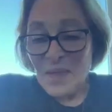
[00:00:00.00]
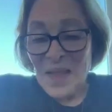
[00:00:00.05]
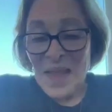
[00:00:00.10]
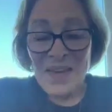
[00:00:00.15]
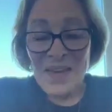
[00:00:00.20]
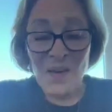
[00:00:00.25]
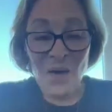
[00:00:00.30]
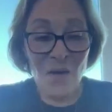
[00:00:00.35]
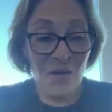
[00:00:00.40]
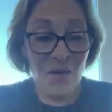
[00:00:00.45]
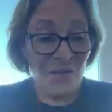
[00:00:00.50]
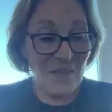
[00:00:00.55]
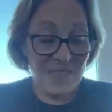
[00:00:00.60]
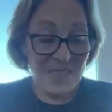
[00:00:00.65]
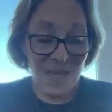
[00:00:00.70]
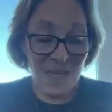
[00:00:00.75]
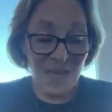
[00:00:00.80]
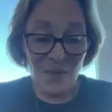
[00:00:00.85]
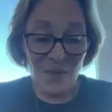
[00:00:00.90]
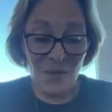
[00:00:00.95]
and all
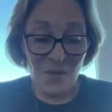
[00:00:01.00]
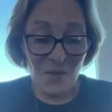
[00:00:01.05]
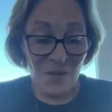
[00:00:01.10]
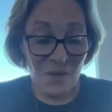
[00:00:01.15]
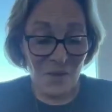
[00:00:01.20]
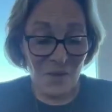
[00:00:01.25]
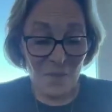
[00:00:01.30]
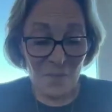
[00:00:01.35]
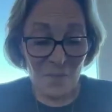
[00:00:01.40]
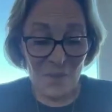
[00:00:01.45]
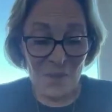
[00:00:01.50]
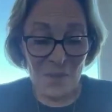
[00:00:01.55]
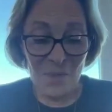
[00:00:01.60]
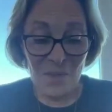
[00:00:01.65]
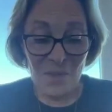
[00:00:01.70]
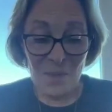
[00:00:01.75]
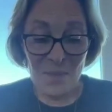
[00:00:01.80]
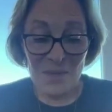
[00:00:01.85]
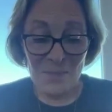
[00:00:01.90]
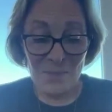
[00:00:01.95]
these other
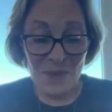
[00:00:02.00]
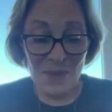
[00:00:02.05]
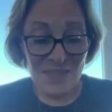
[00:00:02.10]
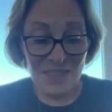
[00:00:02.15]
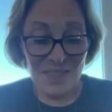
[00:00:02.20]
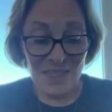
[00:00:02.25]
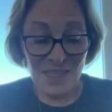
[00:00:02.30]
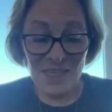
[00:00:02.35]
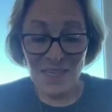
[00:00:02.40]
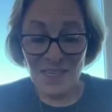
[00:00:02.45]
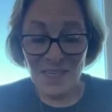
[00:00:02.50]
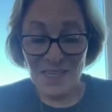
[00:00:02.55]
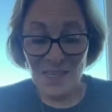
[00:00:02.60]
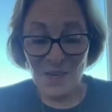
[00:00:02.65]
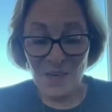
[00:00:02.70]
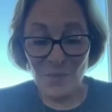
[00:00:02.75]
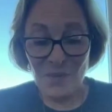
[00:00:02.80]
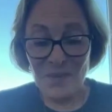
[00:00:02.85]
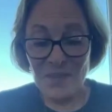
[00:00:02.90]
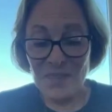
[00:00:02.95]
people. I mean, my son
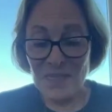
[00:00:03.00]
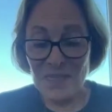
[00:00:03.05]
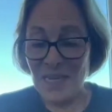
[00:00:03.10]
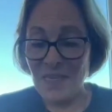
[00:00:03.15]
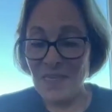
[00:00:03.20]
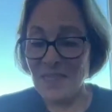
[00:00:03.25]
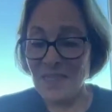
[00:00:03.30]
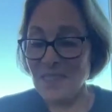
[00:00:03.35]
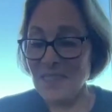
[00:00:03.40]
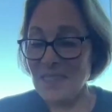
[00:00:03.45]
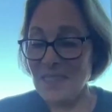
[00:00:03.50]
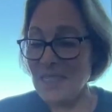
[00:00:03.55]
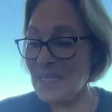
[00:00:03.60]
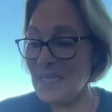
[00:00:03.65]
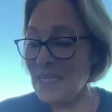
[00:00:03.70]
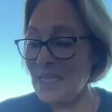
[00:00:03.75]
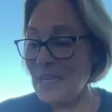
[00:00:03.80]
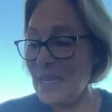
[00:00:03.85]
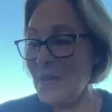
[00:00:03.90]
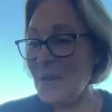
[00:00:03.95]
Elliot with tennis,
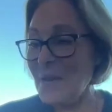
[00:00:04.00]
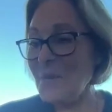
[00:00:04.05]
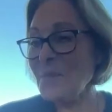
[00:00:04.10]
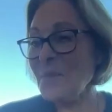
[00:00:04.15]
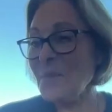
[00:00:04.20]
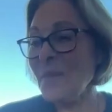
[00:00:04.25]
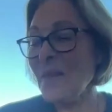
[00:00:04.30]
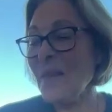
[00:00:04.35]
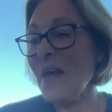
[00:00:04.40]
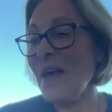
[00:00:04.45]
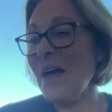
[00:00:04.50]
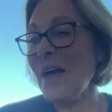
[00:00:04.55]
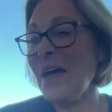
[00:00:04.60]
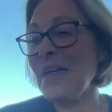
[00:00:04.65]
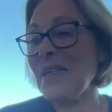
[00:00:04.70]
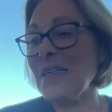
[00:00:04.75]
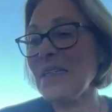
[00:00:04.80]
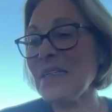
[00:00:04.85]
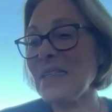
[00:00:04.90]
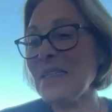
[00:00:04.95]
and
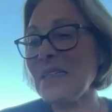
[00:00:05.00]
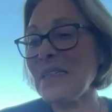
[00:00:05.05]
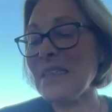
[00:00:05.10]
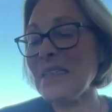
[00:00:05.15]
so